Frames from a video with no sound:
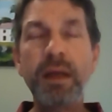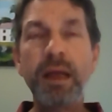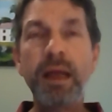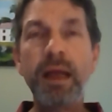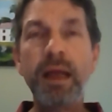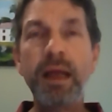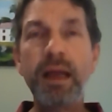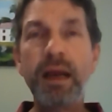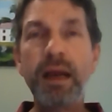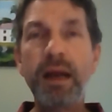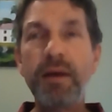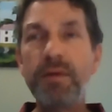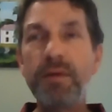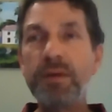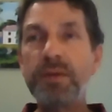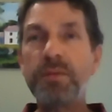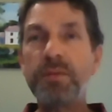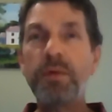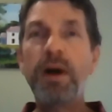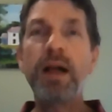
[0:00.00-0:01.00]
and I
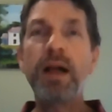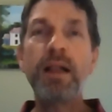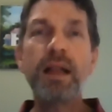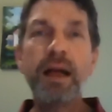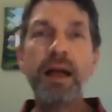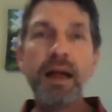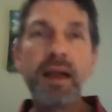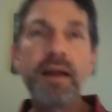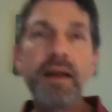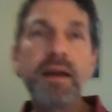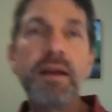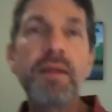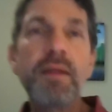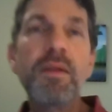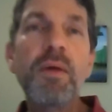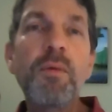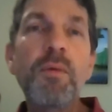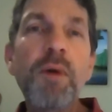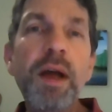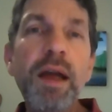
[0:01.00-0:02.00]
was well on
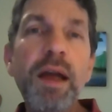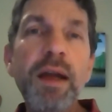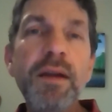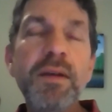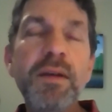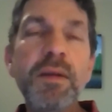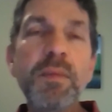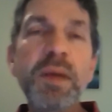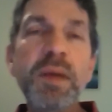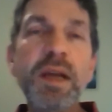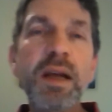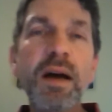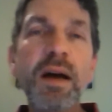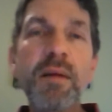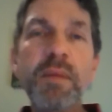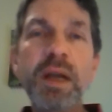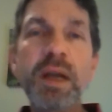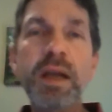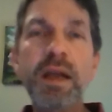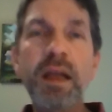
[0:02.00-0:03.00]
the way to
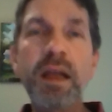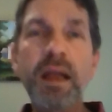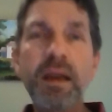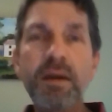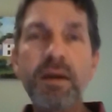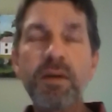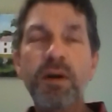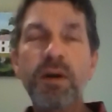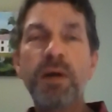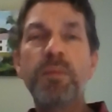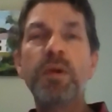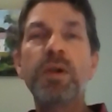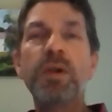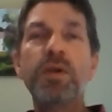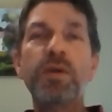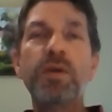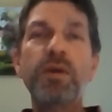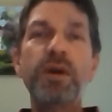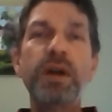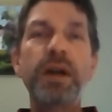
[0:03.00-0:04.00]
becoming a
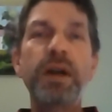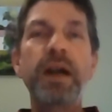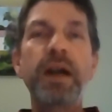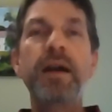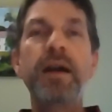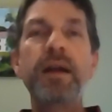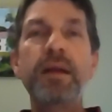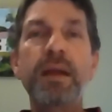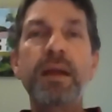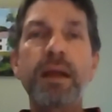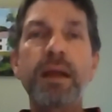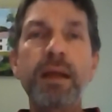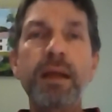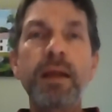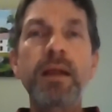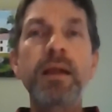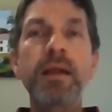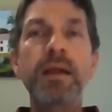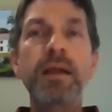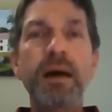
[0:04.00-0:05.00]
normal, ordinary,
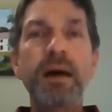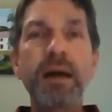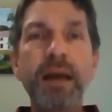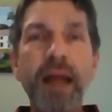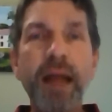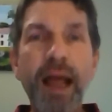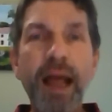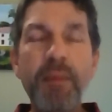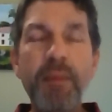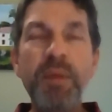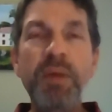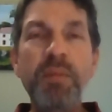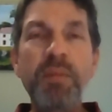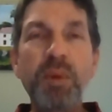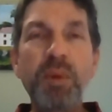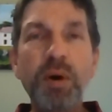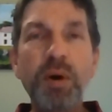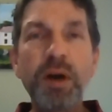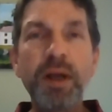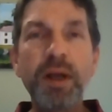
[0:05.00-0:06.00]
unhappy
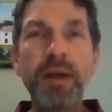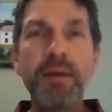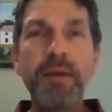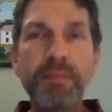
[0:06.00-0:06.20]
boy.